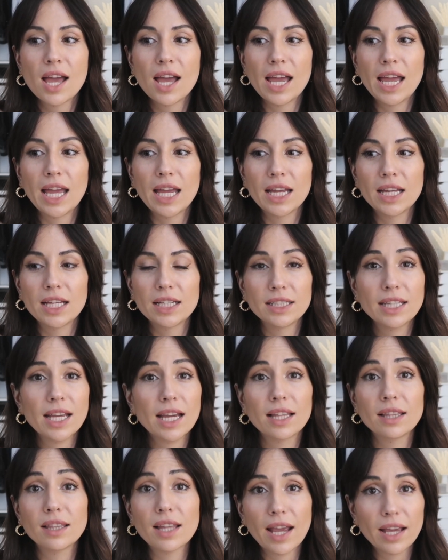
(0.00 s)
And
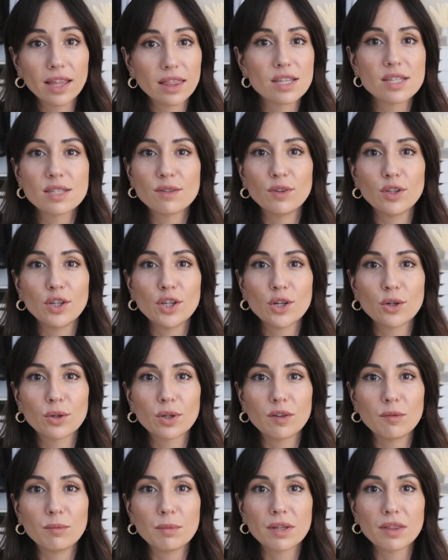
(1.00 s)
yeah, like this video,
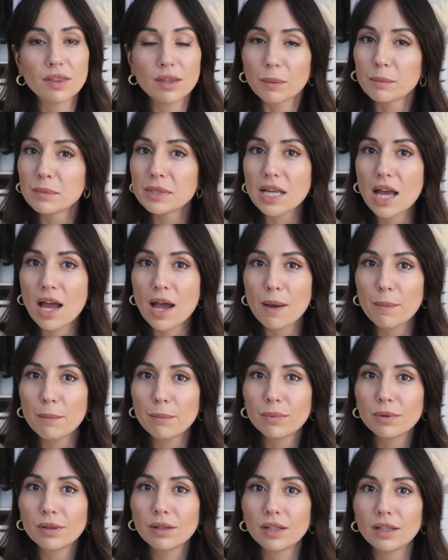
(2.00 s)
give me a thumbs
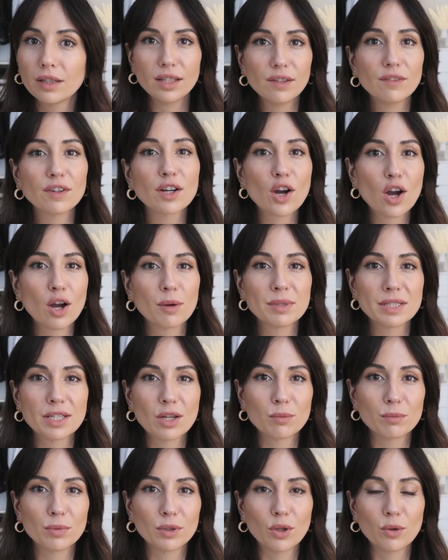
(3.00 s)
up, leave a comment
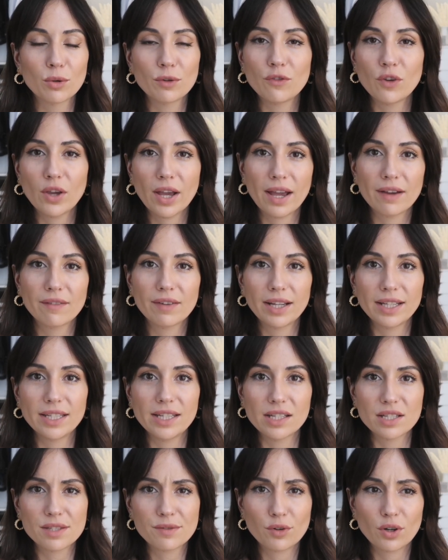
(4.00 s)
down below if you have
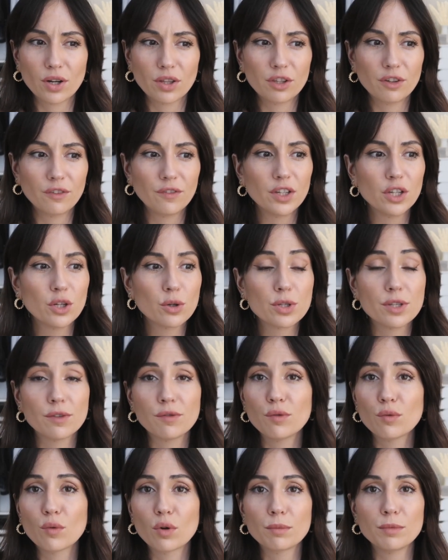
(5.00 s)
ideas for other videos, if
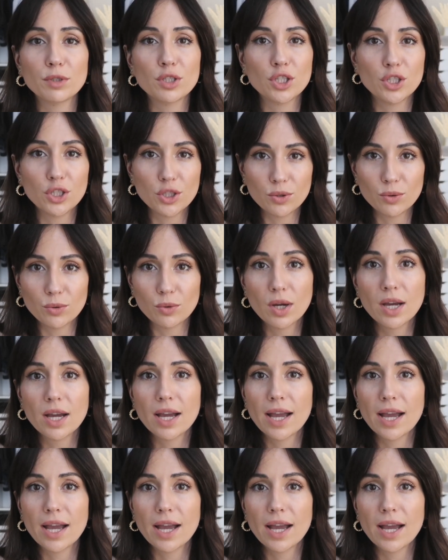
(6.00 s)
you want me to do